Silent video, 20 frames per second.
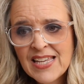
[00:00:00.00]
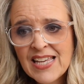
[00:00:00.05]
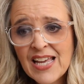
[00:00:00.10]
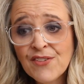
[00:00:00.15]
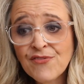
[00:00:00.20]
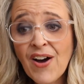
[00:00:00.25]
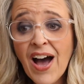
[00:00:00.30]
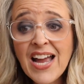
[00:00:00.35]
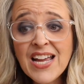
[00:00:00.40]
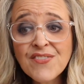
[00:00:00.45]

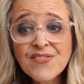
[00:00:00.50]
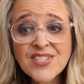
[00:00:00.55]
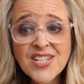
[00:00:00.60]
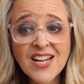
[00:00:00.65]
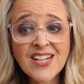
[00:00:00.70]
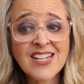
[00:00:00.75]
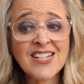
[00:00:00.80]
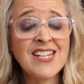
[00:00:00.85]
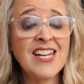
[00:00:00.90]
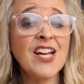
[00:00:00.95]
If I have
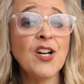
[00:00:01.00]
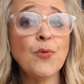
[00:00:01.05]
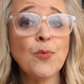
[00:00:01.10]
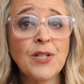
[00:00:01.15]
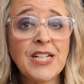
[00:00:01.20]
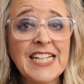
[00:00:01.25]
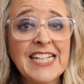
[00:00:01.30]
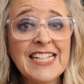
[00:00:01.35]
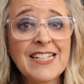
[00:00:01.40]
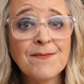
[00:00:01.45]
done
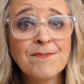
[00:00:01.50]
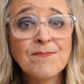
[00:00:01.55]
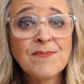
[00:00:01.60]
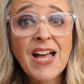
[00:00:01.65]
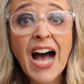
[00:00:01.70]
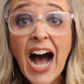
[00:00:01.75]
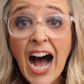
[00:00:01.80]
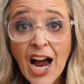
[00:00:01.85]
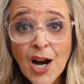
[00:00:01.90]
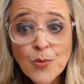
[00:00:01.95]
iniquity,
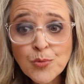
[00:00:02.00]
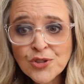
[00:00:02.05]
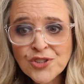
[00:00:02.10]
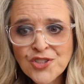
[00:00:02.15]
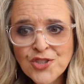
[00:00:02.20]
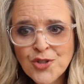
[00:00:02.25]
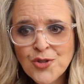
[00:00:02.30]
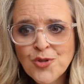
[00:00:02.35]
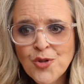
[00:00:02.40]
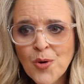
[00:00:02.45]
I will
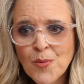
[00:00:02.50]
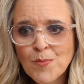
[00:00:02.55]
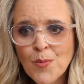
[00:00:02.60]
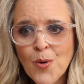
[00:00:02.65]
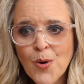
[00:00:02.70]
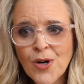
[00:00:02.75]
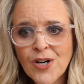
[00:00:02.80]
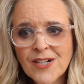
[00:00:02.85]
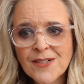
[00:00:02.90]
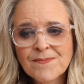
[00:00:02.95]
do no
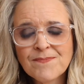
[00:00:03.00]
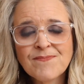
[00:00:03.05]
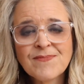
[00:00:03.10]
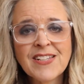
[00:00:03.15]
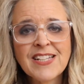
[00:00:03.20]
more.'"